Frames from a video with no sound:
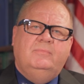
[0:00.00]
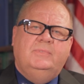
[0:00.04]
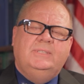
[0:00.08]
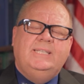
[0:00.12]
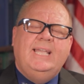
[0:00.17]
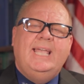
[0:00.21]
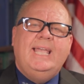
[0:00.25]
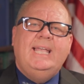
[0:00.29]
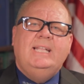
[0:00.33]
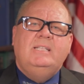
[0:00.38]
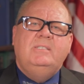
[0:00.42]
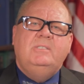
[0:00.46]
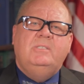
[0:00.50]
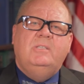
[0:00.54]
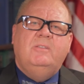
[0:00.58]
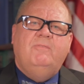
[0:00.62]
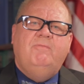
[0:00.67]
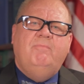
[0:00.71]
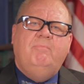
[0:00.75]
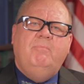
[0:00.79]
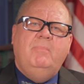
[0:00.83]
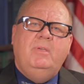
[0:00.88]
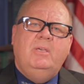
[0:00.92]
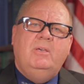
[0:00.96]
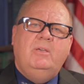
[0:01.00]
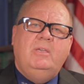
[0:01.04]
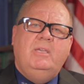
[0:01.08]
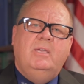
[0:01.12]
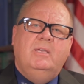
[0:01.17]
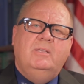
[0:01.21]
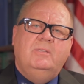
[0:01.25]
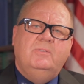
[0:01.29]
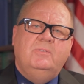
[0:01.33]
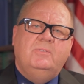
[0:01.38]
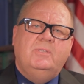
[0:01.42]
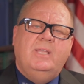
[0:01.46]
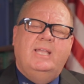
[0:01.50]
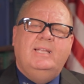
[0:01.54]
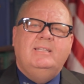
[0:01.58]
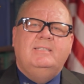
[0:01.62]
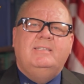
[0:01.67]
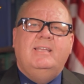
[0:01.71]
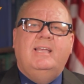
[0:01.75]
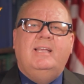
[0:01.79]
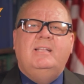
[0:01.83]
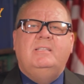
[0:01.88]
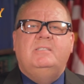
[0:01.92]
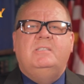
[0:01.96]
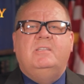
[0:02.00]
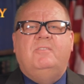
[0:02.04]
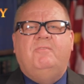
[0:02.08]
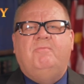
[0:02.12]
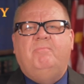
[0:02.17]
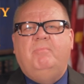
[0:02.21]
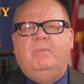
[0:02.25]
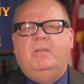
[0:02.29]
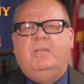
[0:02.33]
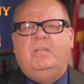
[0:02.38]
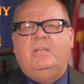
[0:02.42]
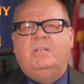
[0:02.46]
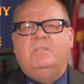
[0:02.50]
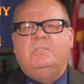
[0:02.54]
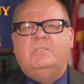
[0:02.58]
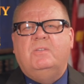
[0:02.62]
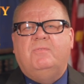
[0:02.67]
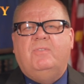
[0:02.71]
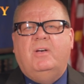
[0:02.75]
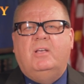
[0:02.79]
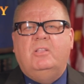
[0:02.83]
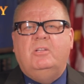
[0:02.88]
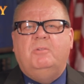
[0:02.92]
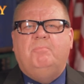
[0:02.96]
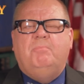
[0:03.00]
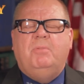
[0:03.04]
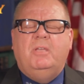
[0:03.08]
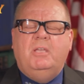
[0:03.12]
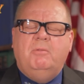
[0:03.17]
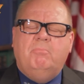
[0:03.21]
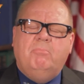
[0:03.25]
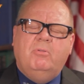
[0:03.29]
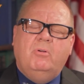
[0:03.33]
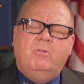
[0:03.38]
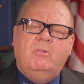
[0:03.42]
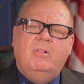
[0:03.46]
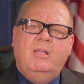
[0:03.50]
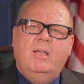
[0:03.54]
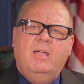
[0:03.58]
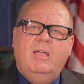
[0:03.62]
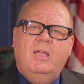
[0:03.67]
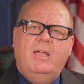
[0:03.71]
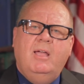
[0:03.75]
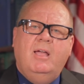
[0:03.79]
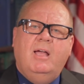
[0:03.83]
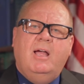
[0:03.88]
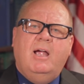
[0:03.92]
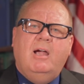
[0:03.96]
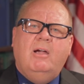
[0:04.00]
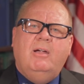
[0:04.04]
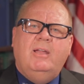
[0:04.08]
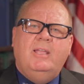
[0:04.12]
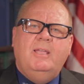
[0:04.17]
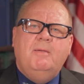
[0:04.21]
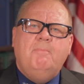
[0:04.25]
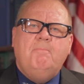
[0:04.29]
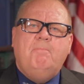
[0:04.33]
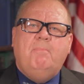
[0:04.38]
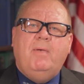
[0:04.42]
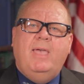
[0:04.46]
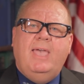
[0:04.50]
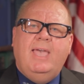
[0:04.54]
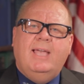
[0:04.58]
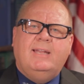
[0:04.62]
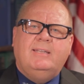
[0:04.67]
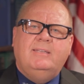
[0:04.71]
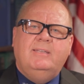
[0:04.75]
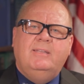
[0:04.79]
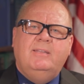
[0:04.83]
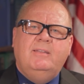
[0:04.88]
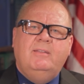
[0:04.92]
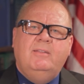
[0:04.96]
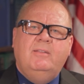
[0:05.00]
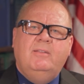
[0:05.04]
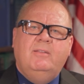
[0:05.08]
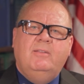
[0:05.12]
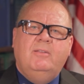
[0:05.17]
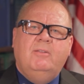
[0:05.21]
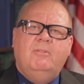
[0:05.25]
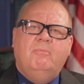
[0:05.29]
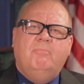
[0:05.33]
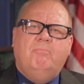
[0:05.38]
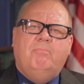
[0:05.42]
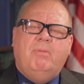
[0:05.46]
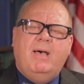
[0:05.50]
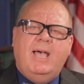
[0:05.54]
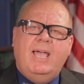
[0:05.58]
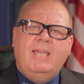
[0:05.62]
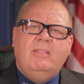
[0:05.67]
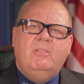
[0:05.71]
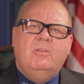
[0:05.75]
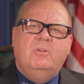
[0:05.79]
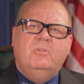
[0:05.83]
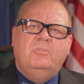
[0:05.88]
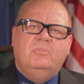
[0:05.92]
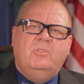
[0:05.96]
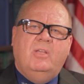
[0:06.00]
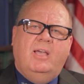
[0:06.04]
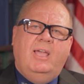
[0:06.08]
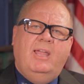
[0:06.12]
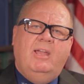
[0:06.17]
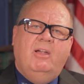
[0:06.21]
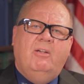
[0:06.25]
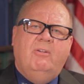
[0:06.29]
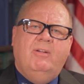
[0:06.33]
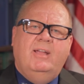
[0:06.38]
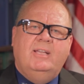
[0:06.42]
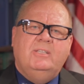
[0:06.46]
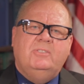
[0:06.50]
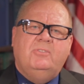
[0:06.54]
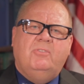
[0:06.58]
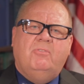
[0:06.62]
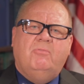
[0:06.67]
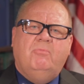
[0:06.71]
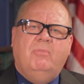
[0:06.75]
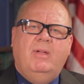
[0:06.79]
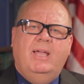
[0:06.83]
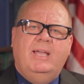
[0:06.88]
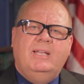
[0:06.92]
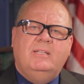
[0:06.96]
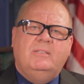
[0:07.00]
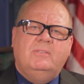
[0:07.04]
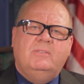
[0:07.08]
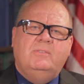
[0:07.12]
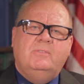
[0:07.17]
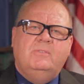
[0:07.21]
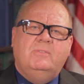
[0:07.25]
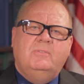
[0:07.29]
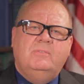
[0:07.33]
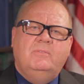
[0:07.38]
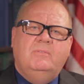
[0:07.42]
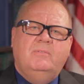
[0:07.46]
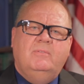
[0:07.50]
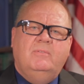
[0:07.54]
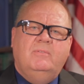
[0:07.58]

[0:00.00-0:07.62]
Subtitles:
Tens of millions and tens of millions of other people are impacted by those IRS threats.